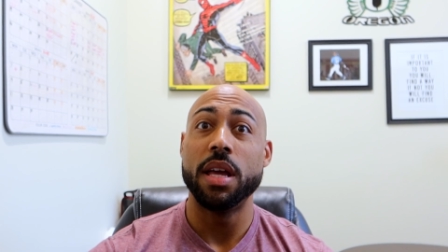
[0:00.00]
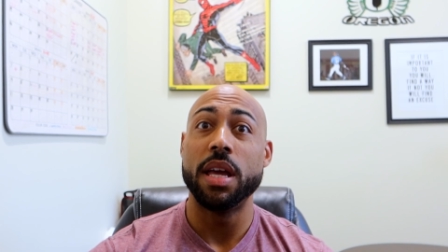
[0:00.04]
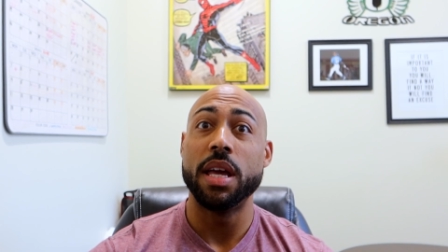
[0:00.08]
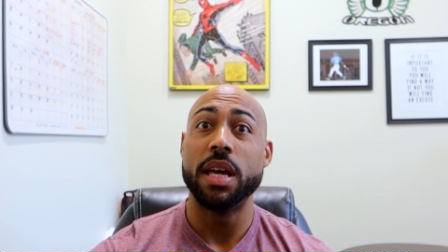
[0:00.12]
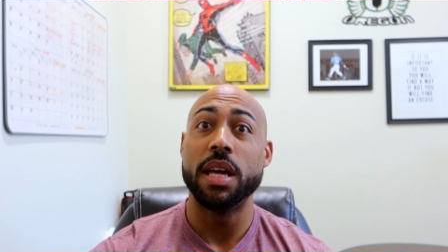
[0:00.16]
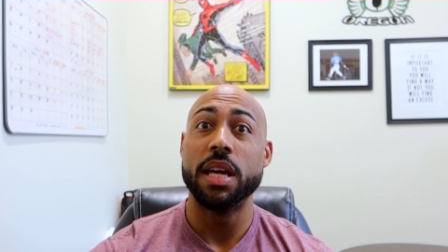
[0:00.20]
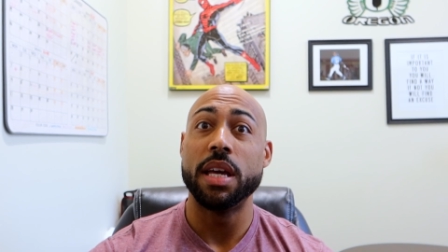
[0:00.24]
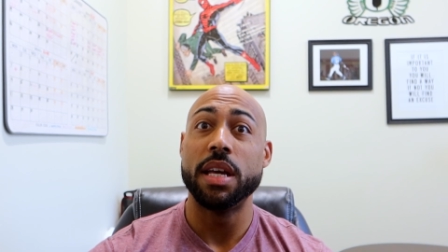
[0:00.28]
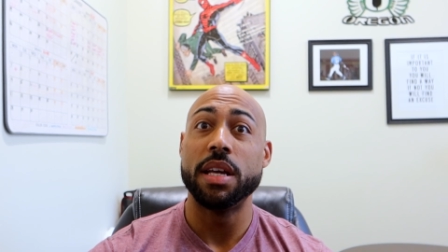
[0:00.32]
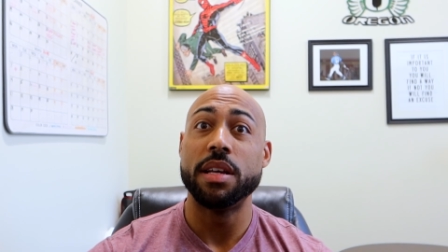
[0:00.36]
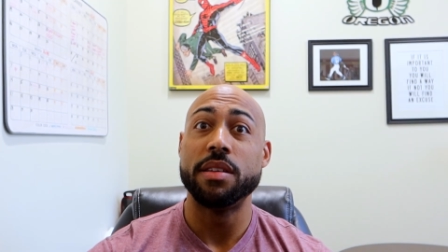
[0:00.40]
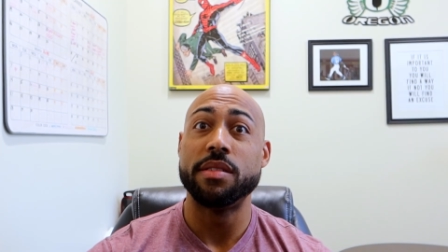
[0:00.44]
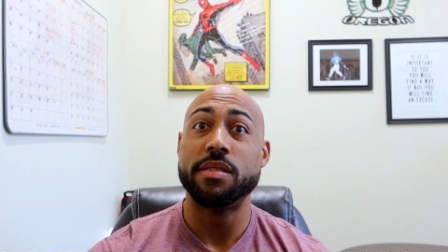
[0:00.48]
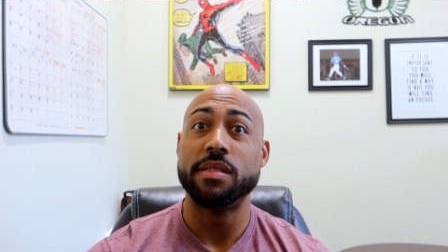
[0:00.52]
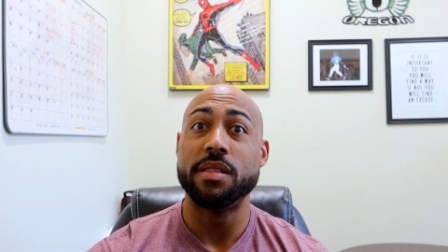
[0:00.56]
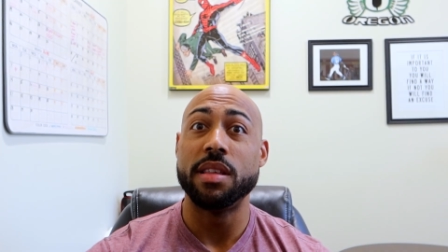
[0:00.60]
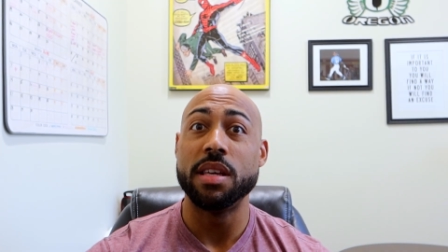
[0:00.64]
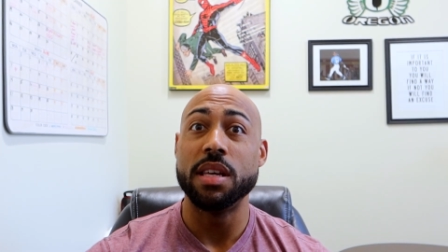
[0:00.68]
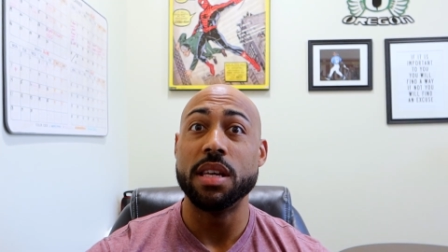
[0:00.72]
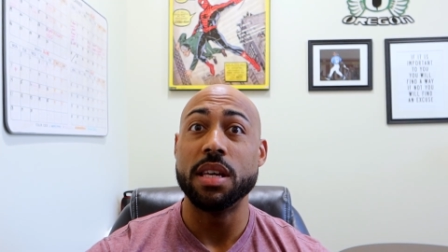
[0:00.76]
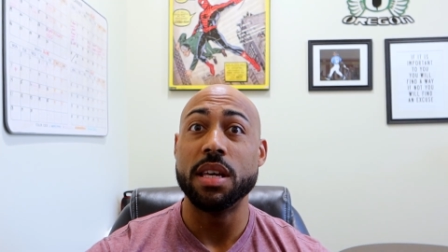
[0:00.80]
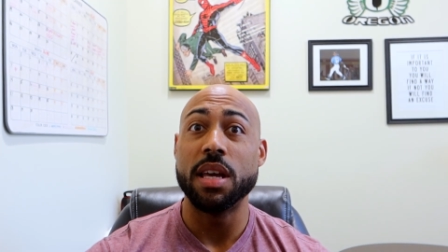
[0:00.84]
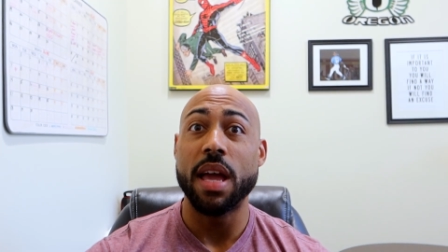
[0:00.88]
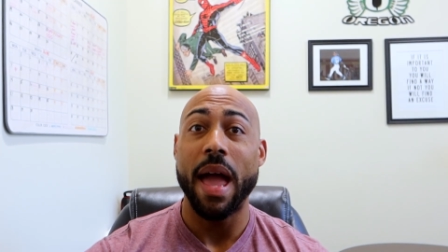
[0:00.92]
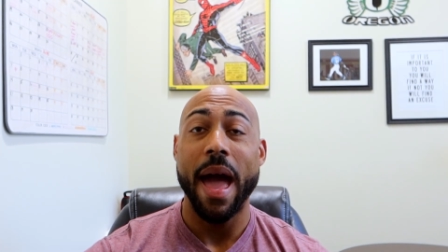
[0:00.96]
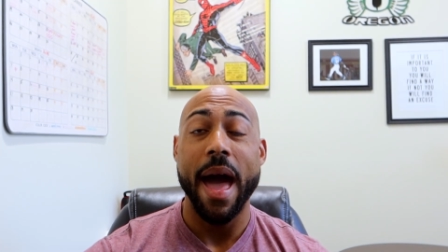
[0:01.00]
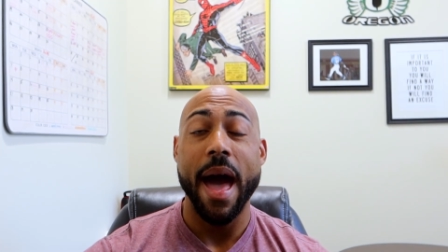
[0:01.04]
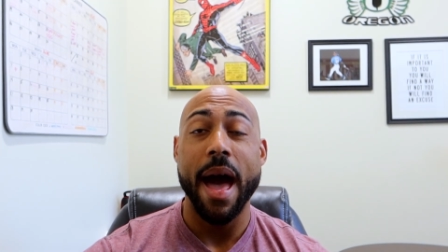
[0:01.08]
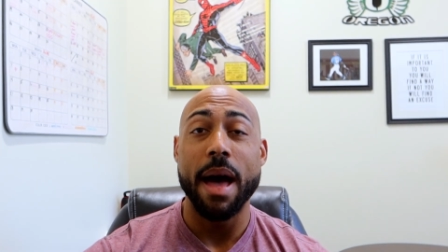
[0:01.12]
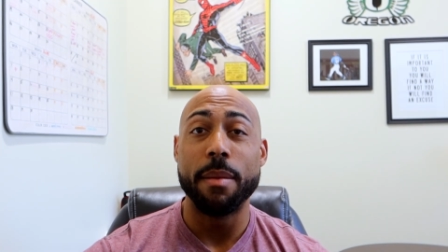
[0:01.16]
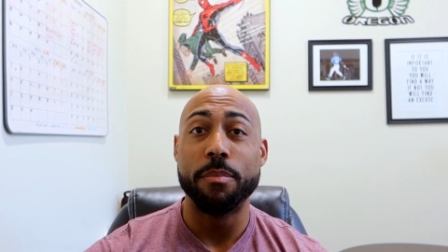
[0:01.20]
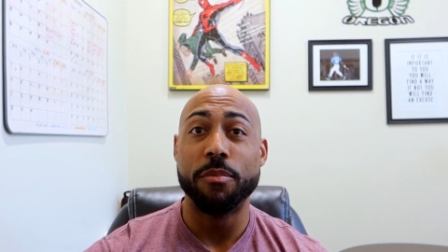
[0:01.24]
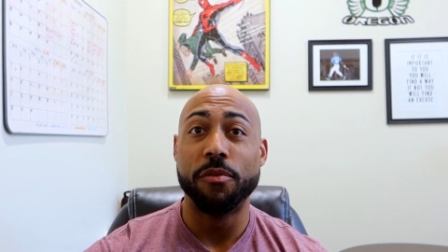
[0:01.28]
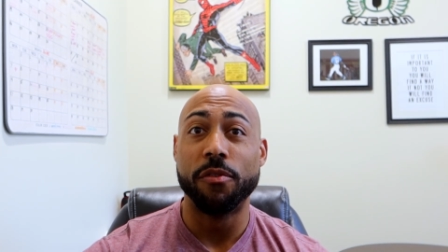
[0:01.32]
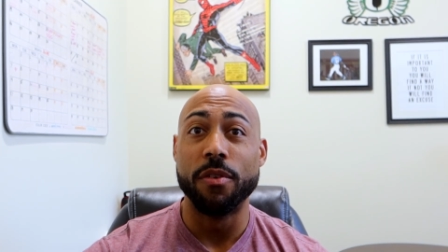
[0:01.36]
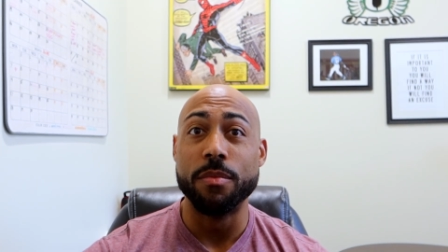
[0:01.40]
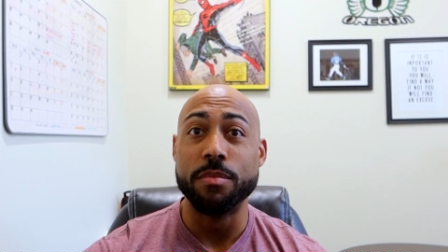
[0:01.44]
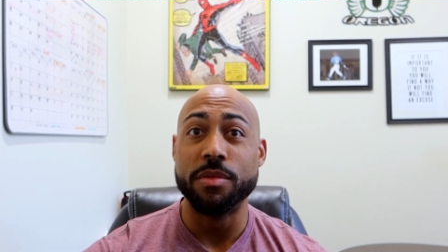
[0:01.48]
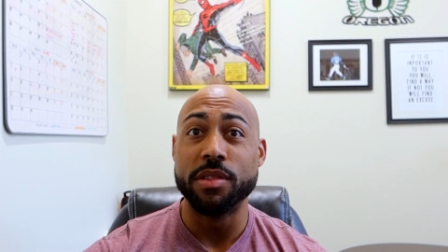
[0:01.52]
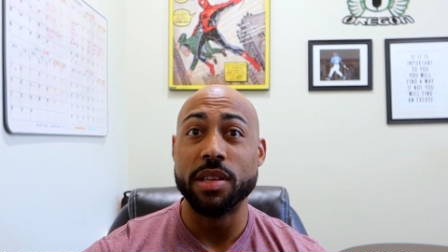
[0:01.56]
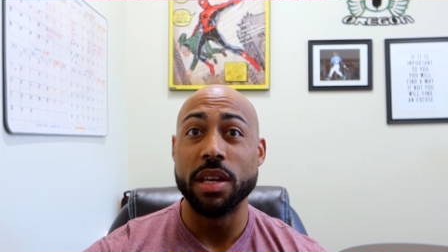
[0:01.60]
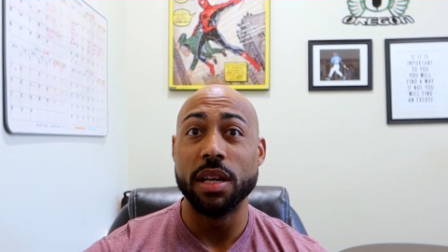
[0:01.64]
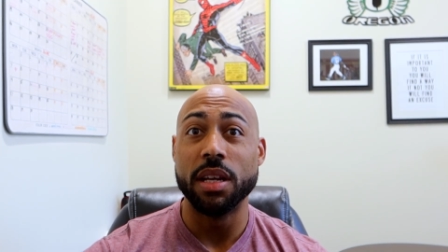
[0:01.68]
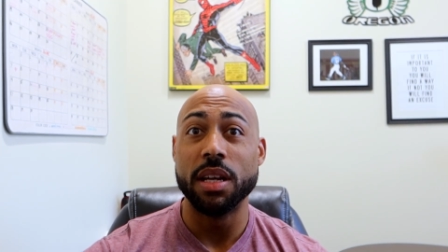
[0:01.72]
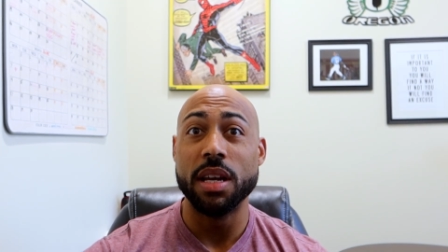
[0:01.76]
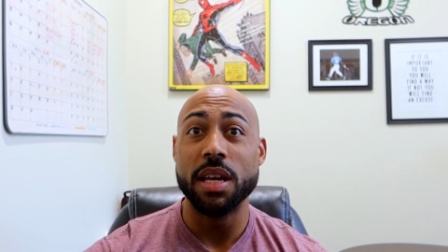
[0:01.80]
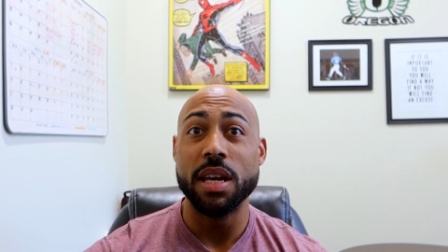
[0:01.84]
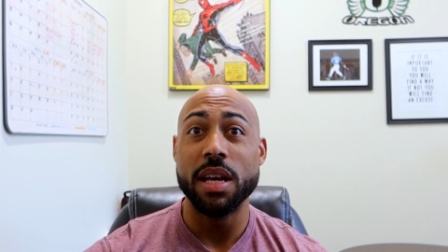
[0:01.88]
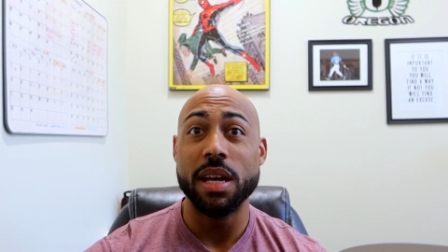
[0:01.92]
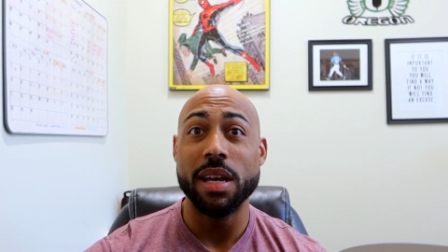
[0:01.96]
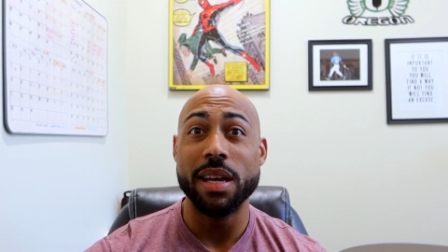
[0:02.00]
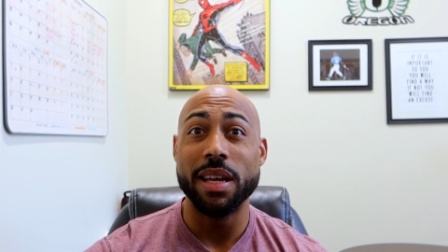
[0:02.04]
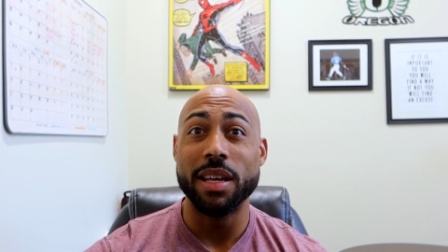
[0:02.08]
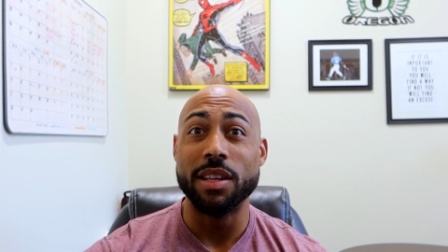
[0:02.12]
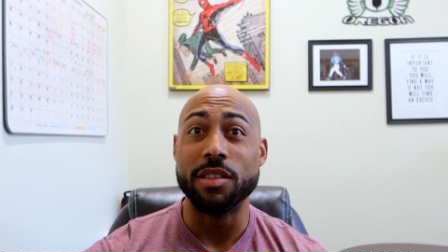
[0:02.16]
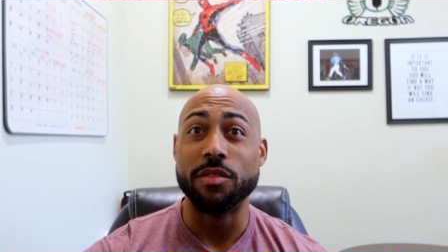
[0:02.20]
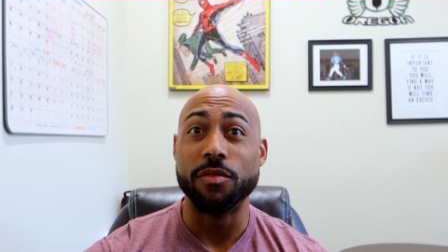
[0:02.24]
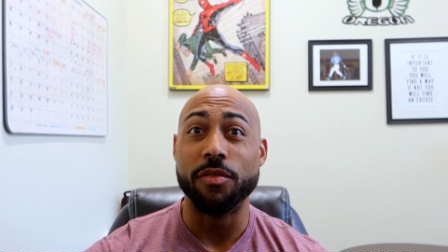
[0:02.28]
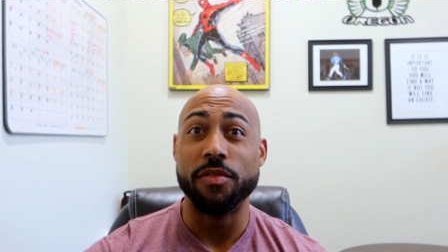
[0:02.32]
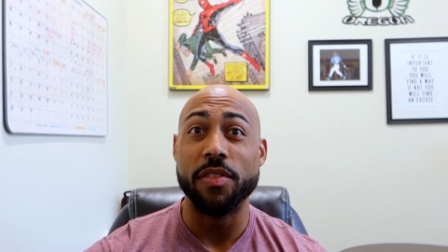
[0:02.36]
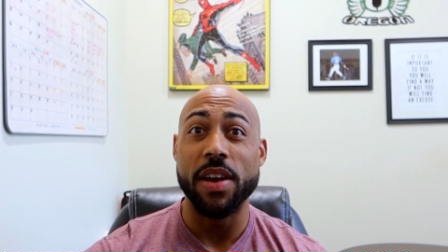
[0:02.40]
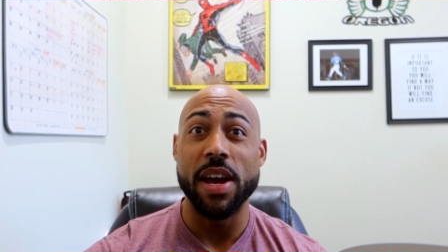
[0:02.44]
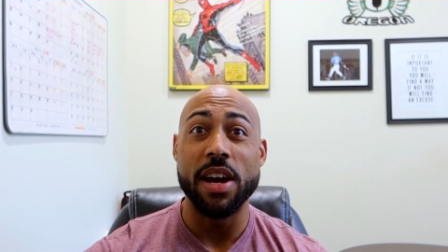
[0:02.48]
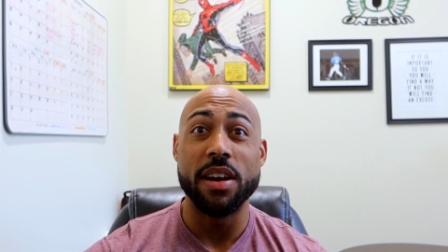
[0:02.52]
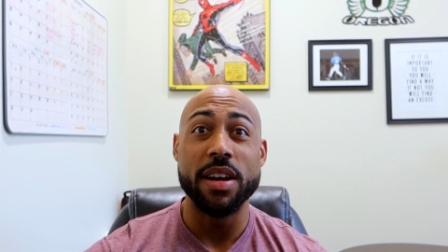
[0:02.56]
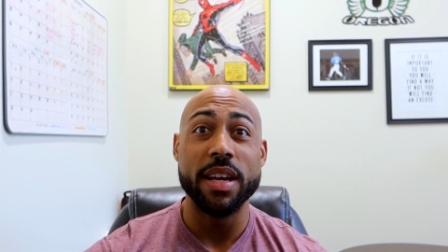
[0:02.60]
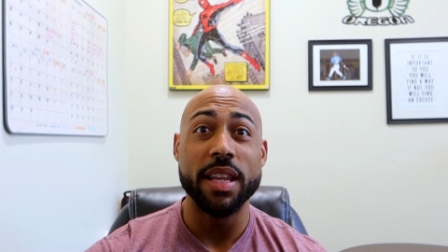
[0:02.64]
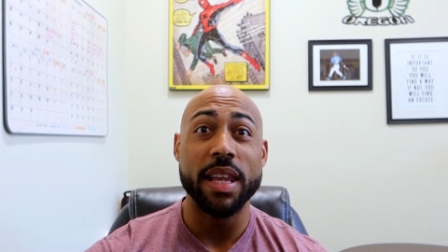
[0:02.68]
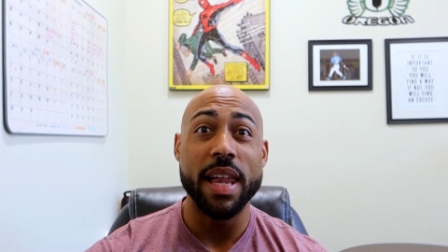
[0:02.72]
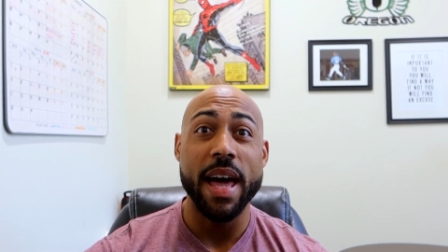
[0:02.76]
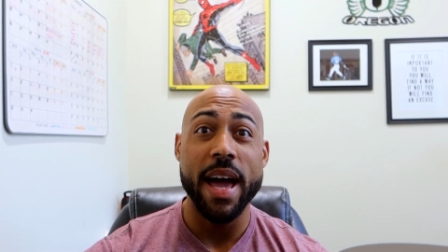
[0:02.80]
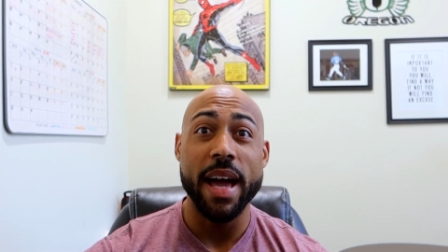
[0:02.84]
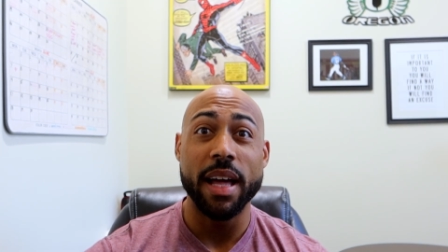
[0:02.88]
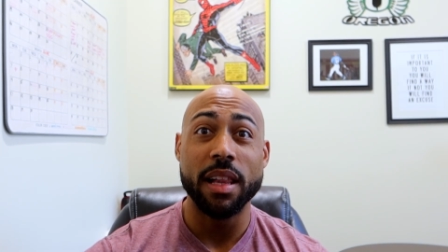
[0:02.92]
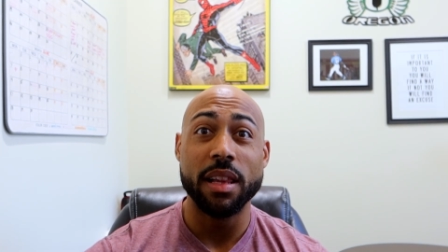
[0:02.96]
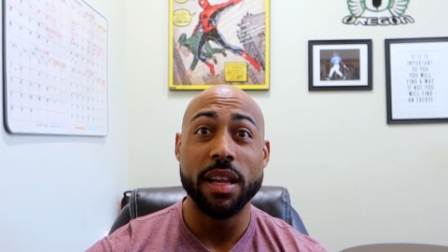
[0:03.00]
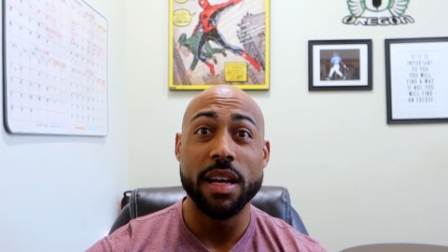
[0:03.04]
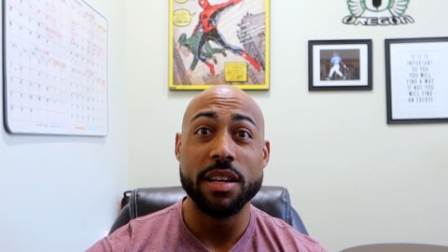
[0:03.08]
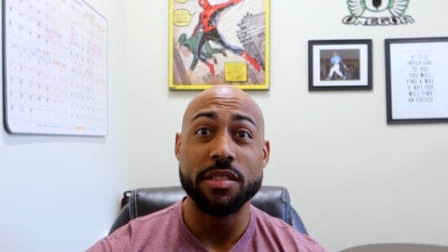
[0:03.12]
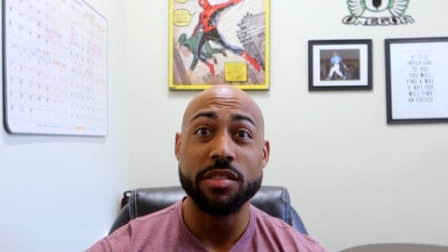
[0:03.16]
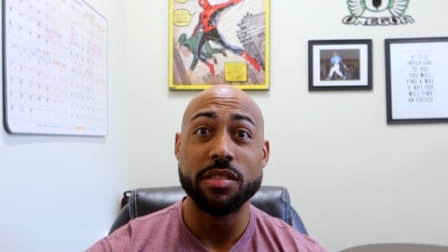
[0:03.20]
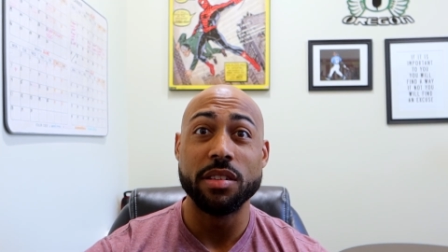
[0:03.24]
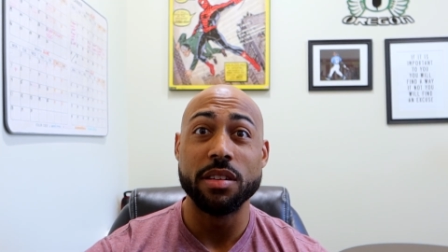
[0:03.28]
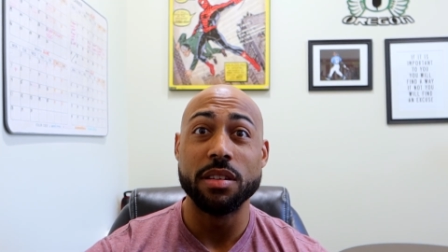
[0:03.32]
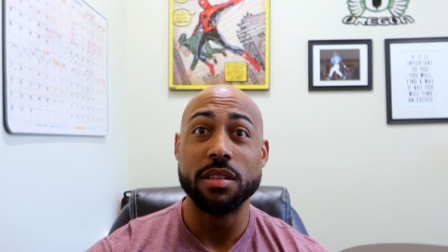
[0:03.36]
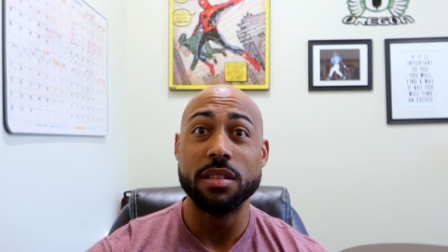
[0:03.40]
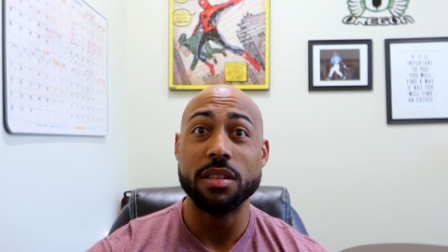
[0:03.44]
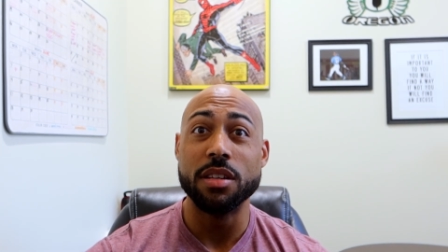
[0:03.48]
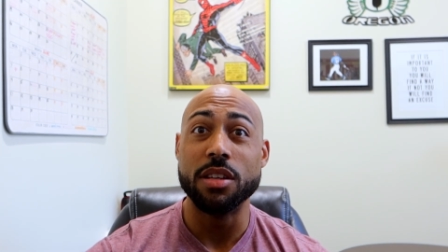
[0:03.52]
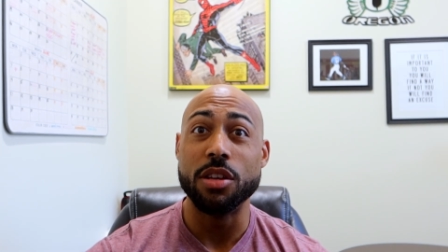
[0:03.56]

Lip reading: is the app from Signia is very lackluster.